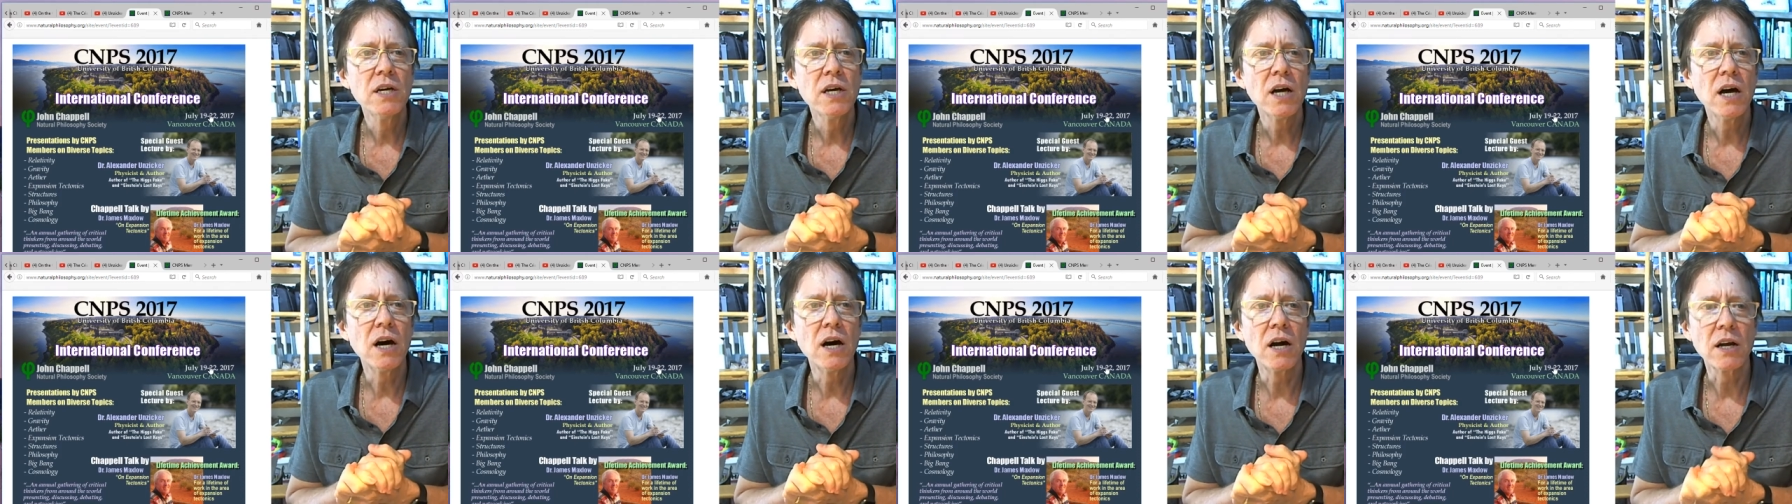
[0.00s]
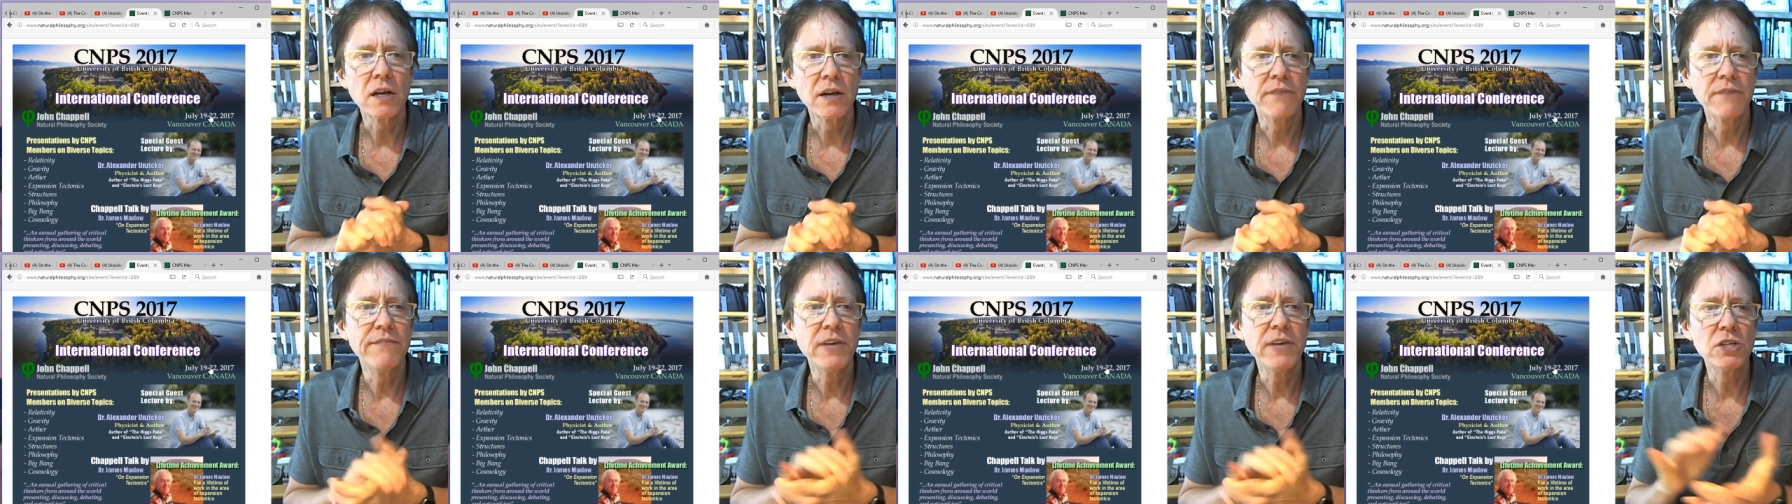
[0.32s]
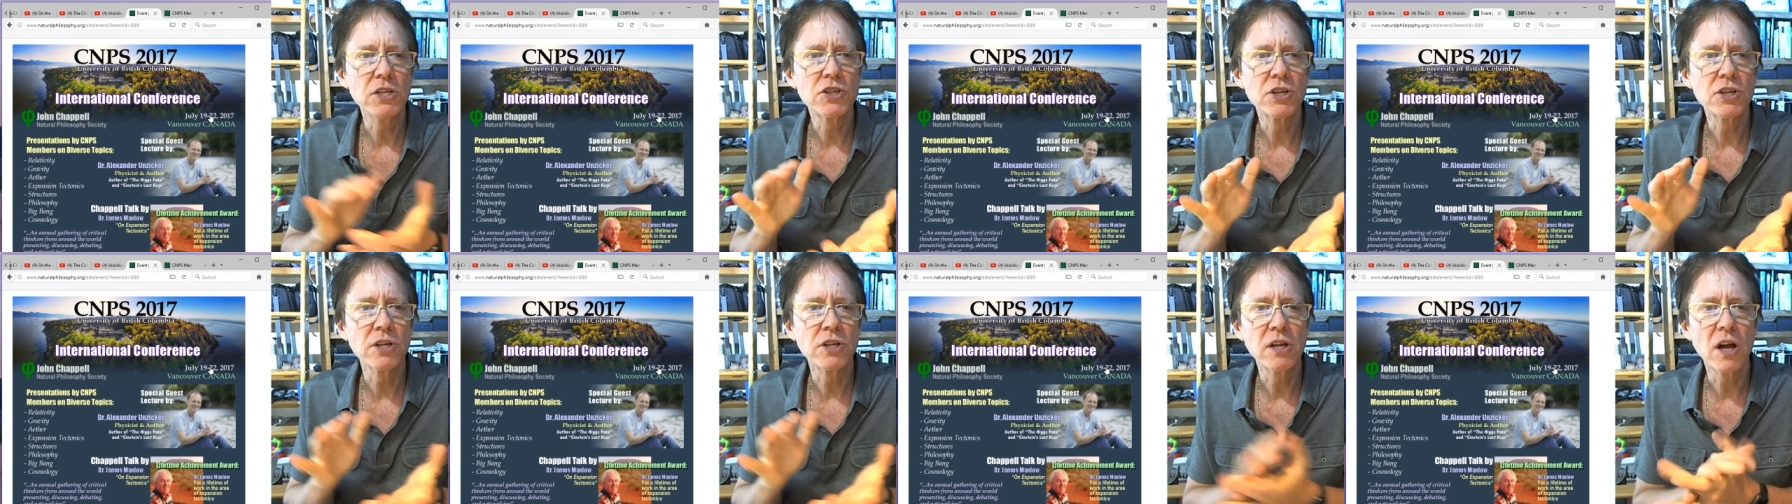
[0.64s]
uh,
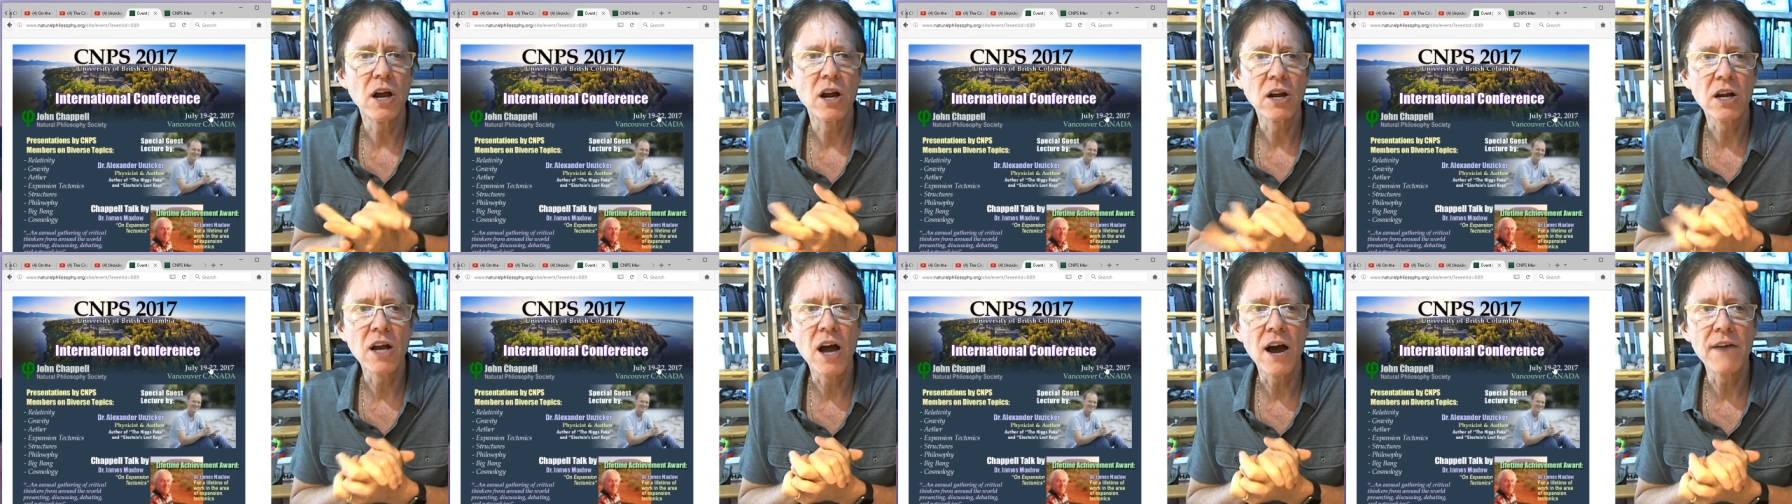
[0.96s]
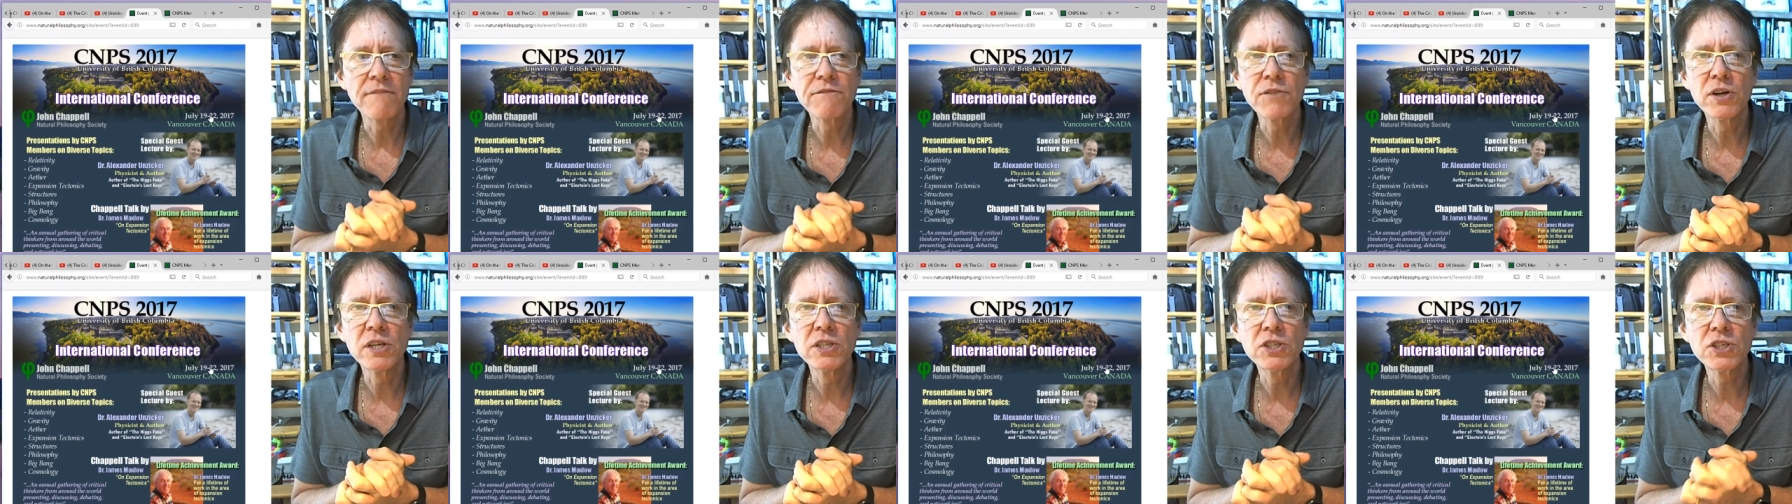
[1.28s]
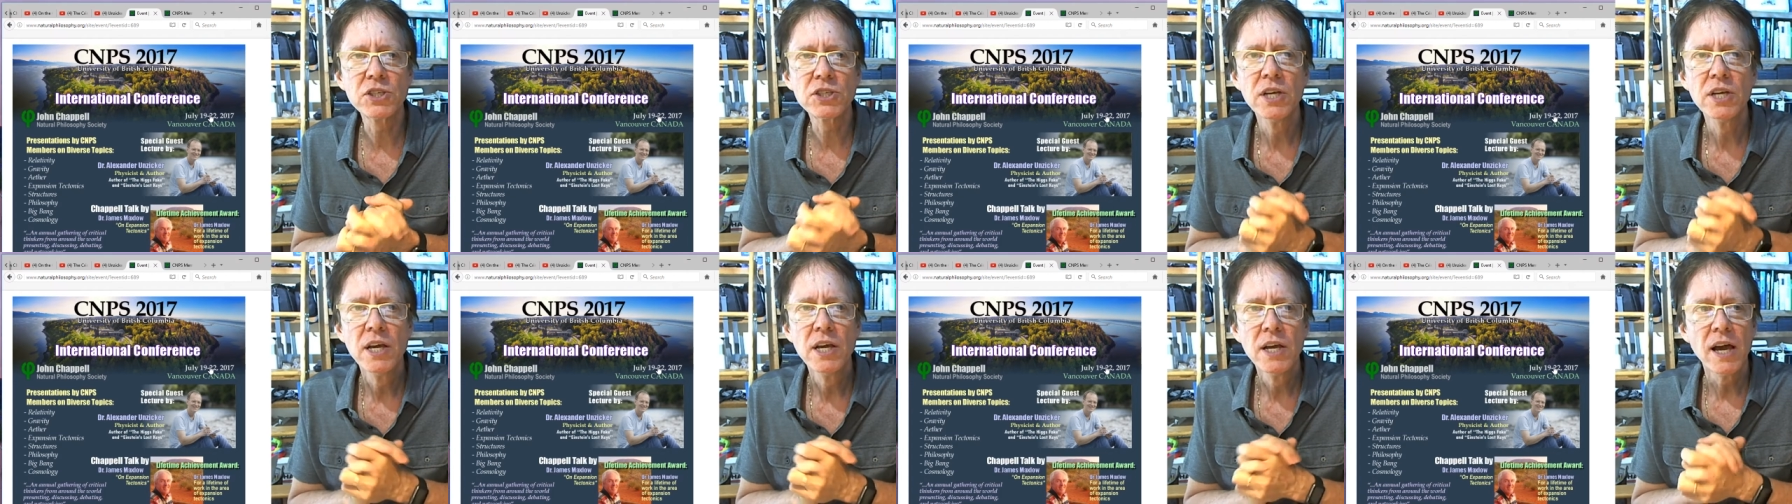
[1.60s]
convention, our
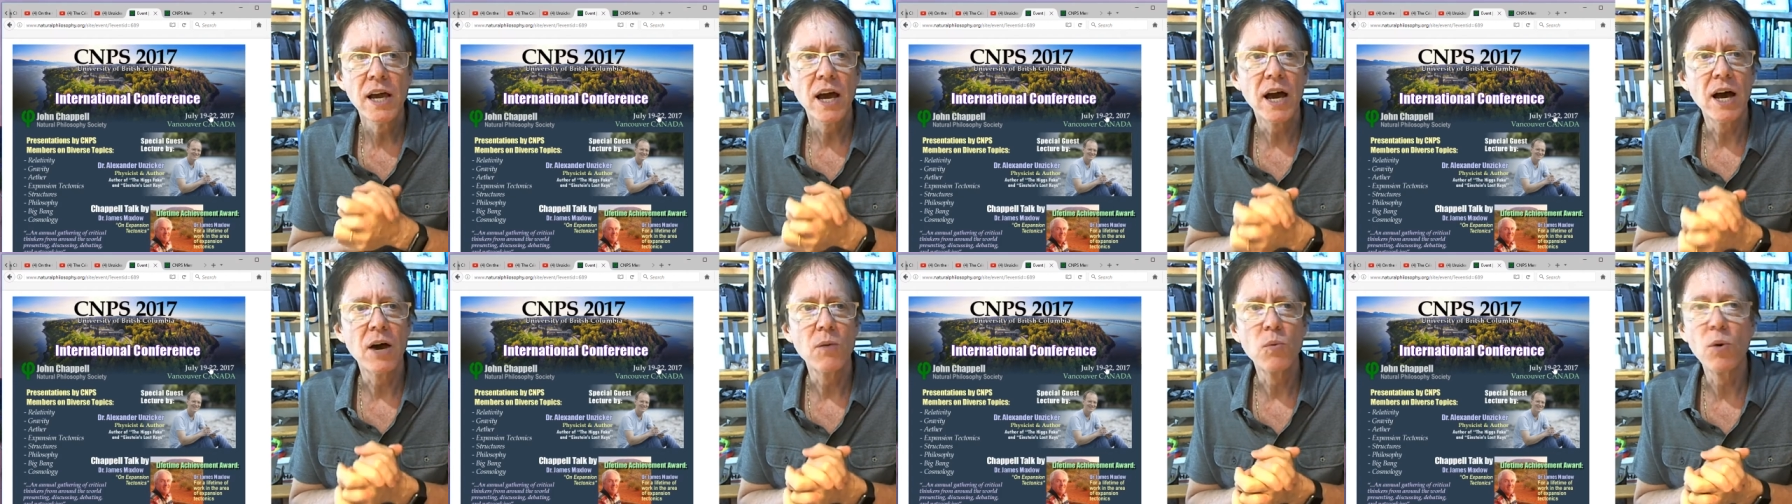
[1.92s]
conference uh,